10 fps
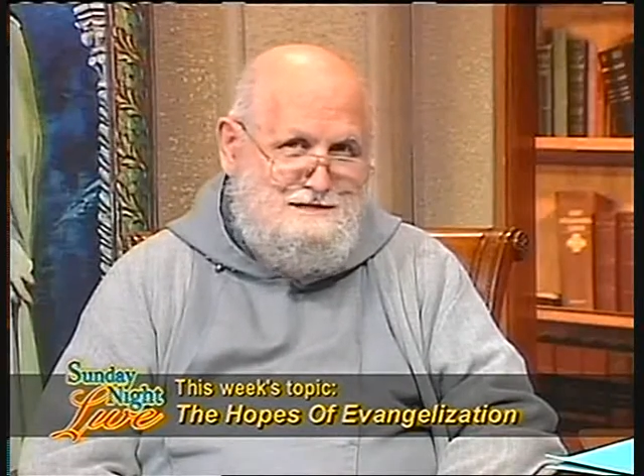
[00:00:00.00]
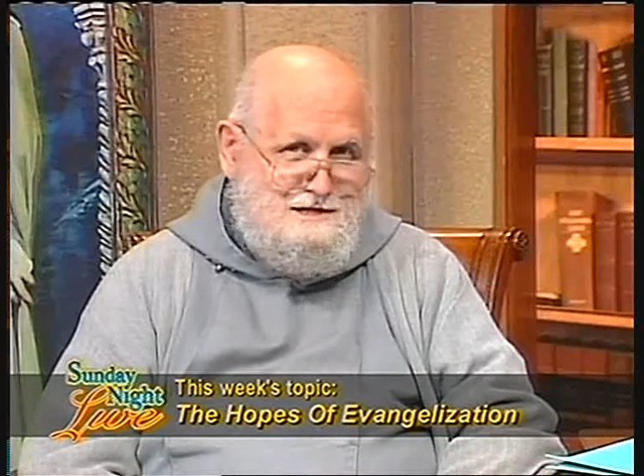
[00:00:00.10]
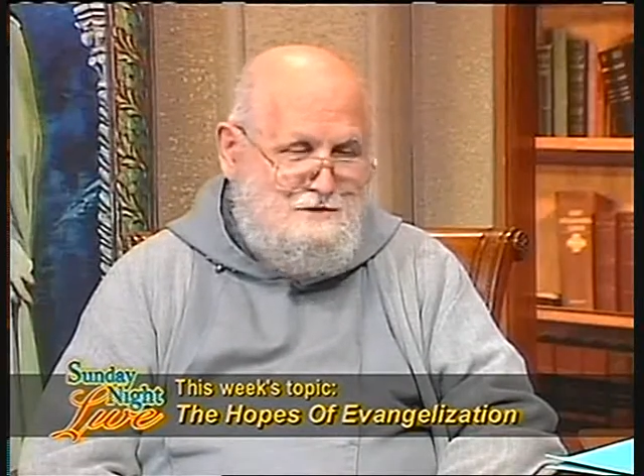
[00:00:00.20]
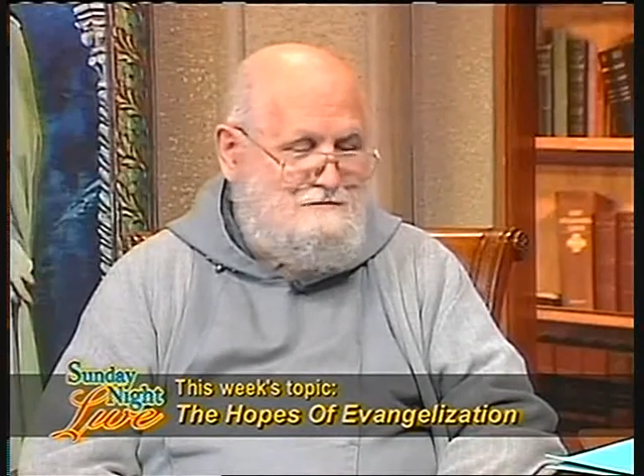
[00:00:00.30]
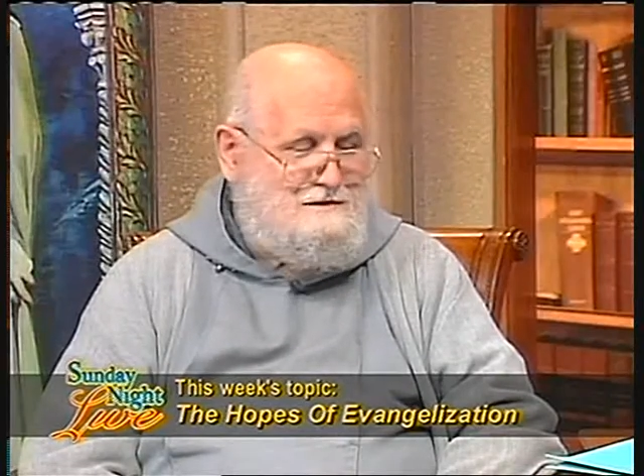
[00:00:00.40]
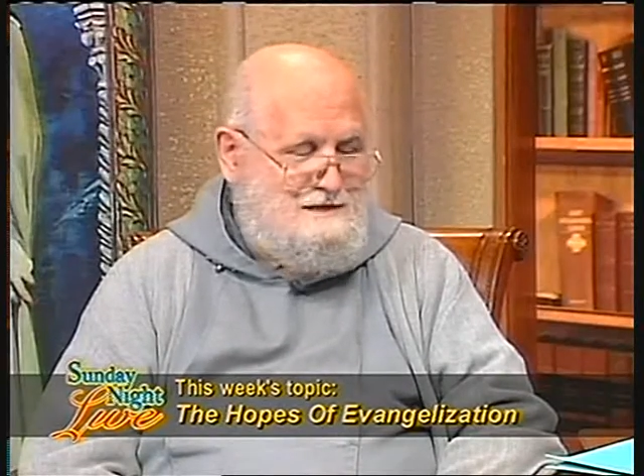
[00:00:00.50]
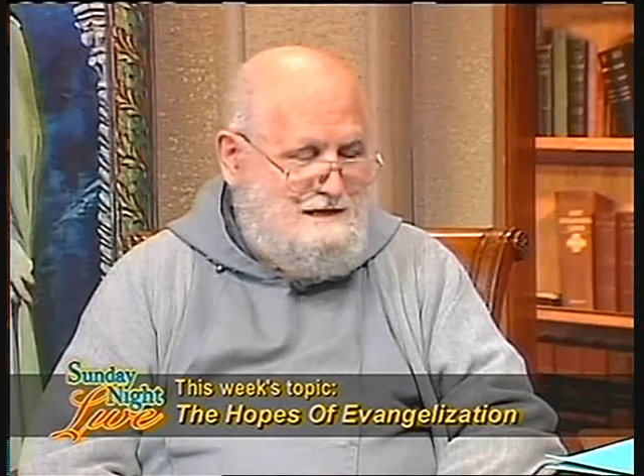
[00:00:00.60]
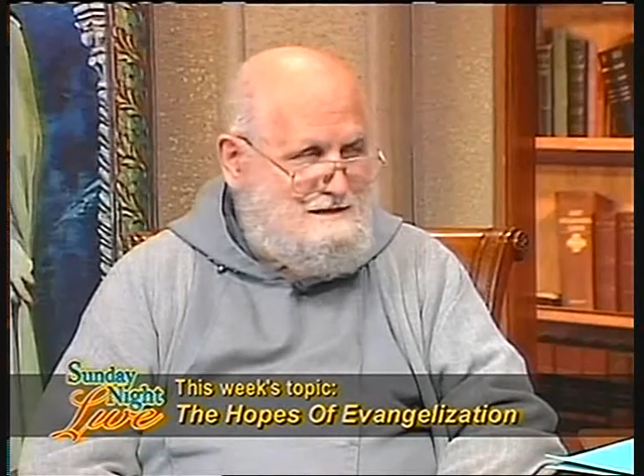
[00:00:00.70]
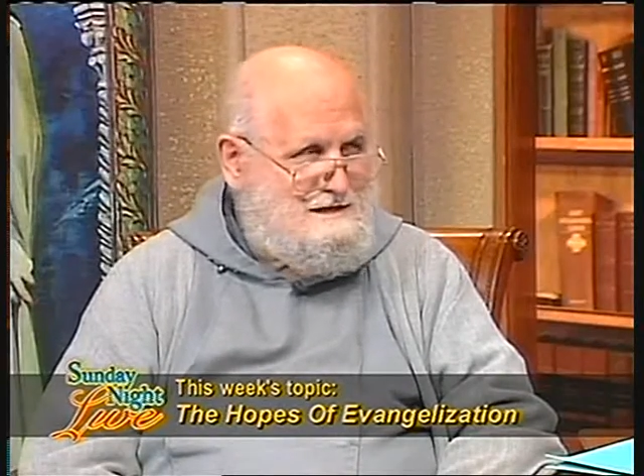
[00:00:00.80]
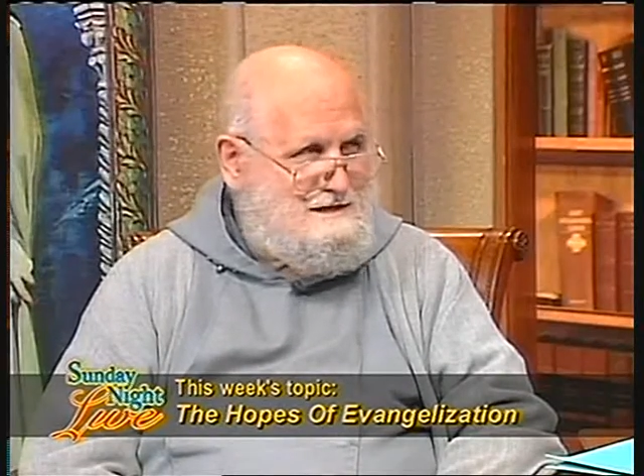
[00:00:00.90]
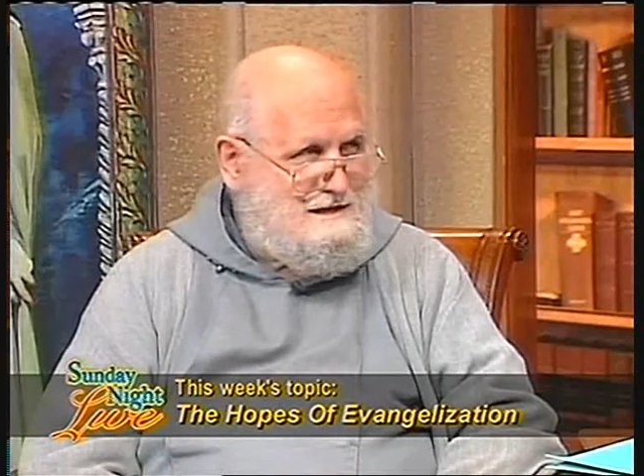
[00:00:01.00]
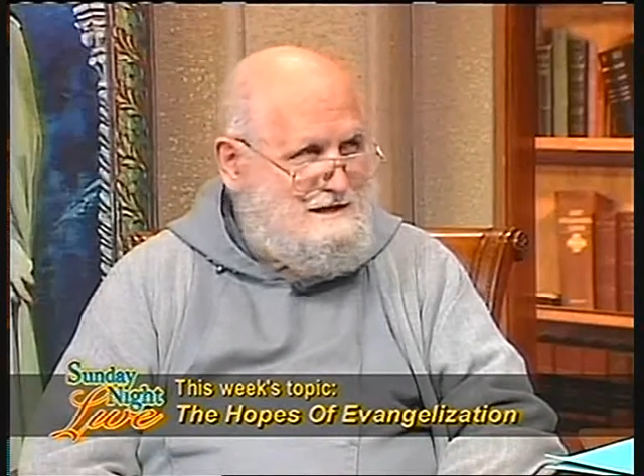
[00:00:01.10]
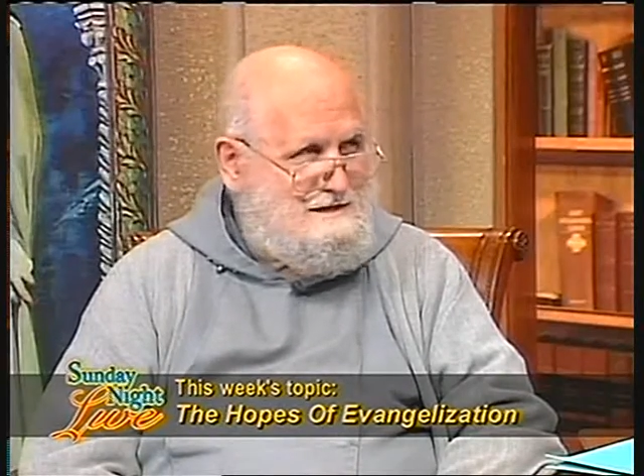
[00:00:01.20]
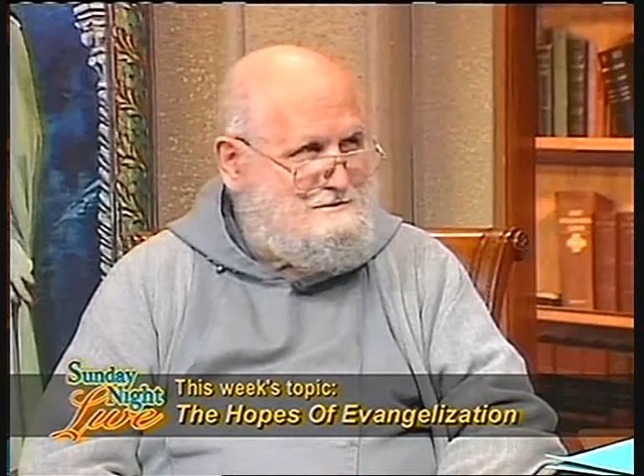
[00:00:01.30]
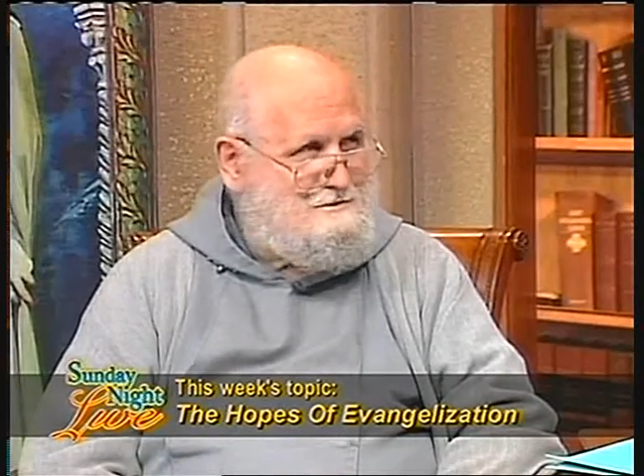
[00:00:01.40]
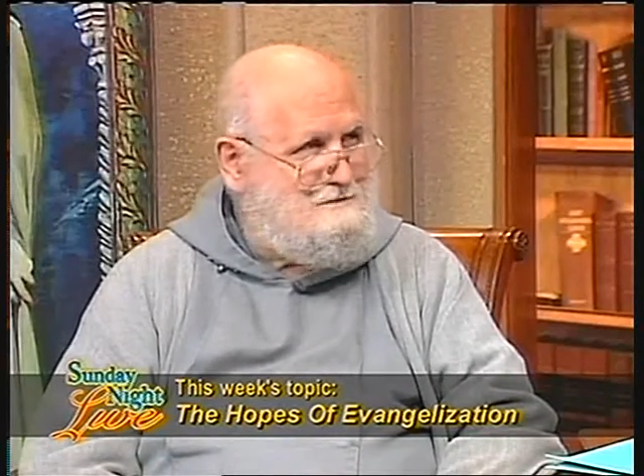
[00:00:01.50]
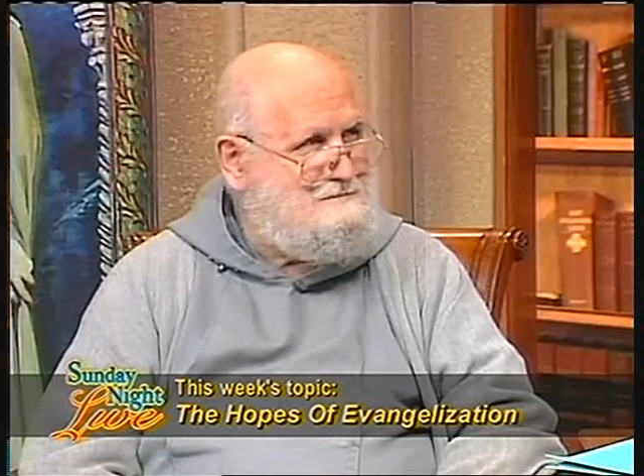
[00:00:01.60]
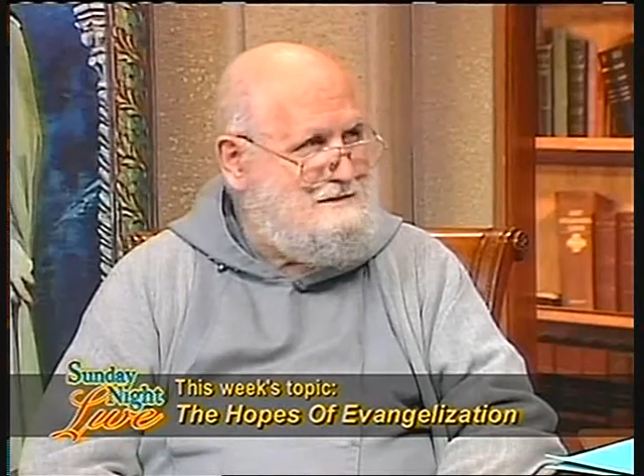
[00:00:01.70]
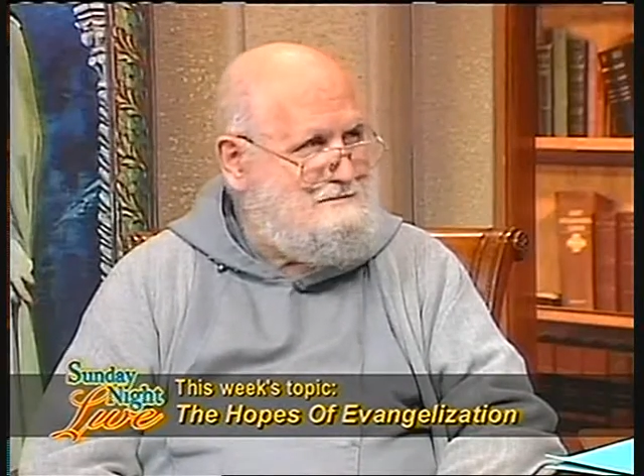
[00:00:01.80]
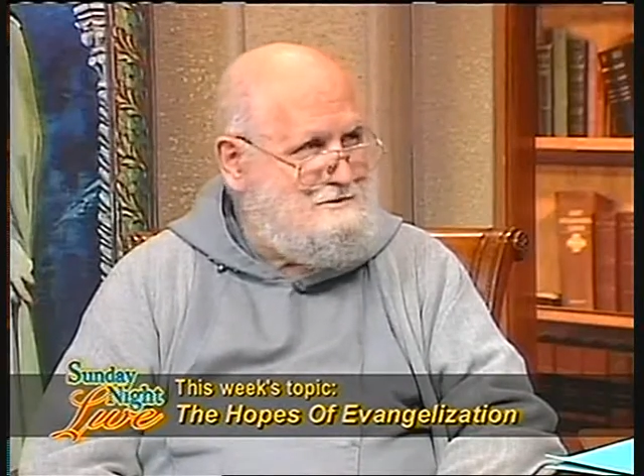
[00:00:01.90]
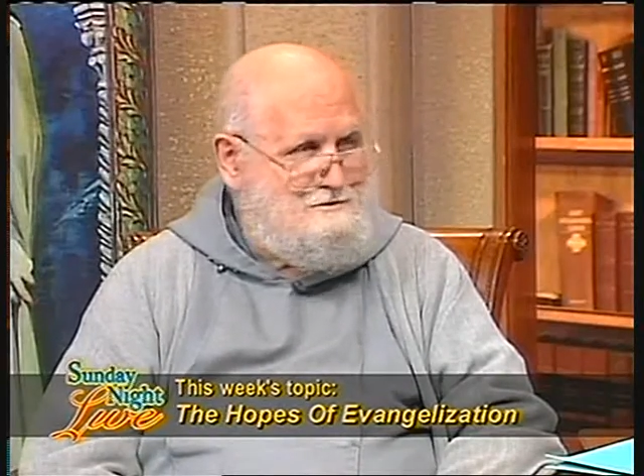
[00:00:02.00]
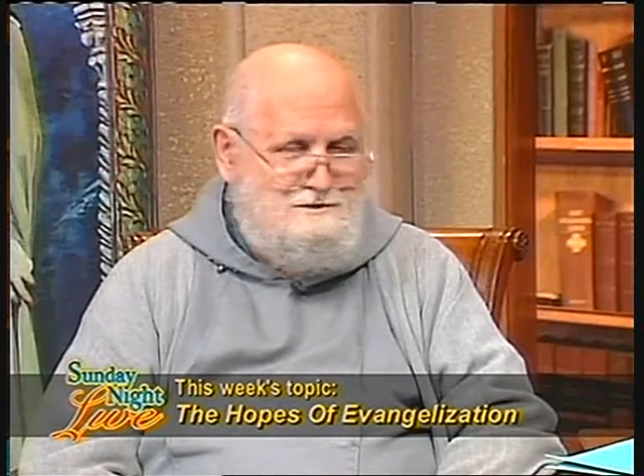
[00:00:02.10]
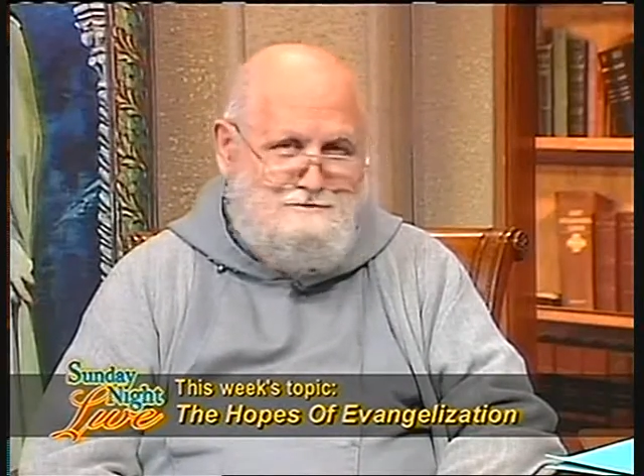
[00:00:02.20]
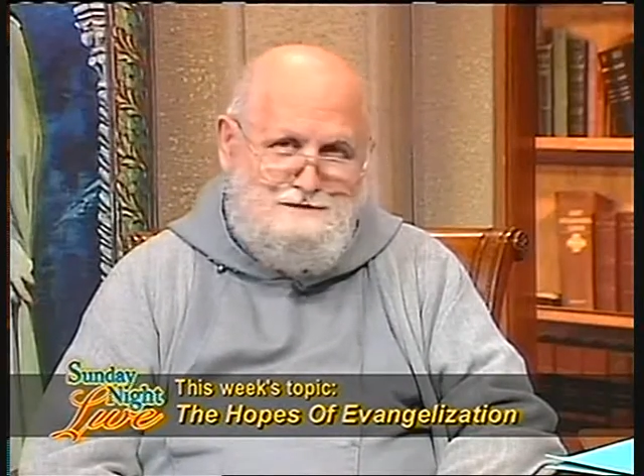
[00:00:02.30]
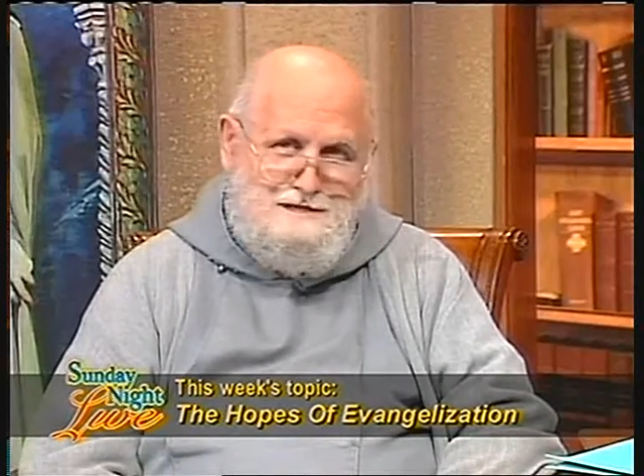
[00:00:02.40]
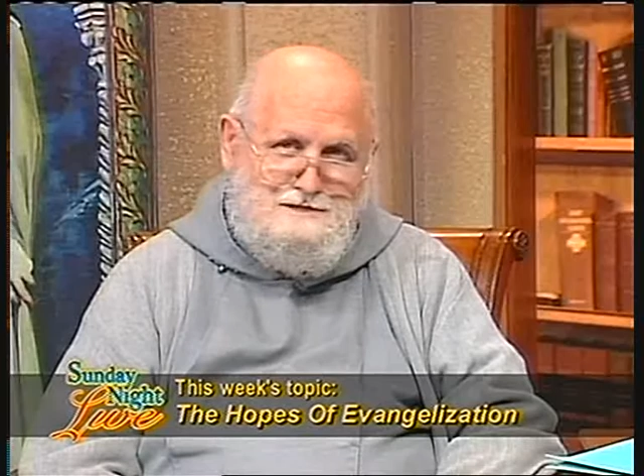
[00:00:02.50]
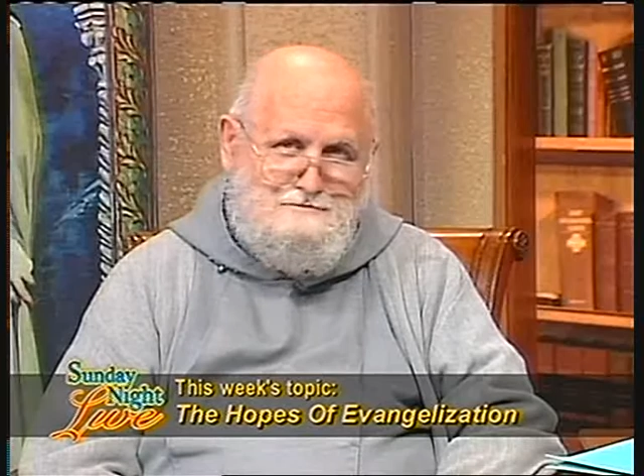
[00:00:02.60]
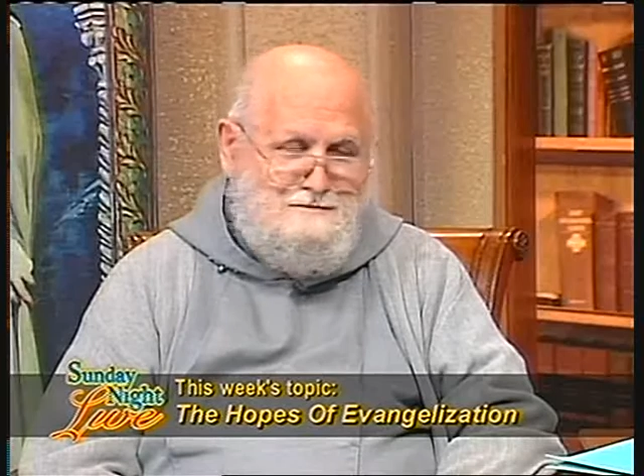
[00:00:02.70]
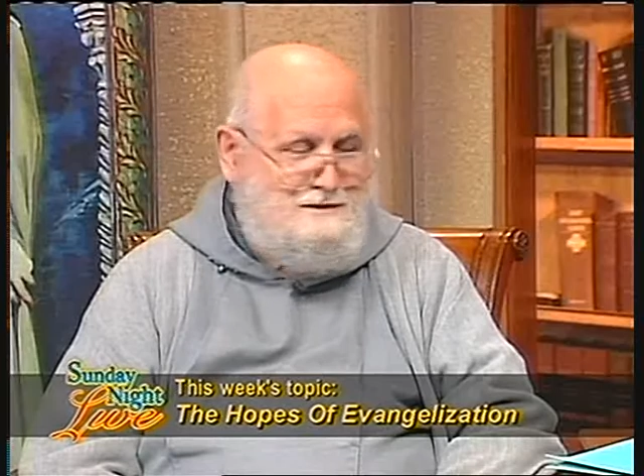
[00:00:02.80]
than over 99 good people who don't need to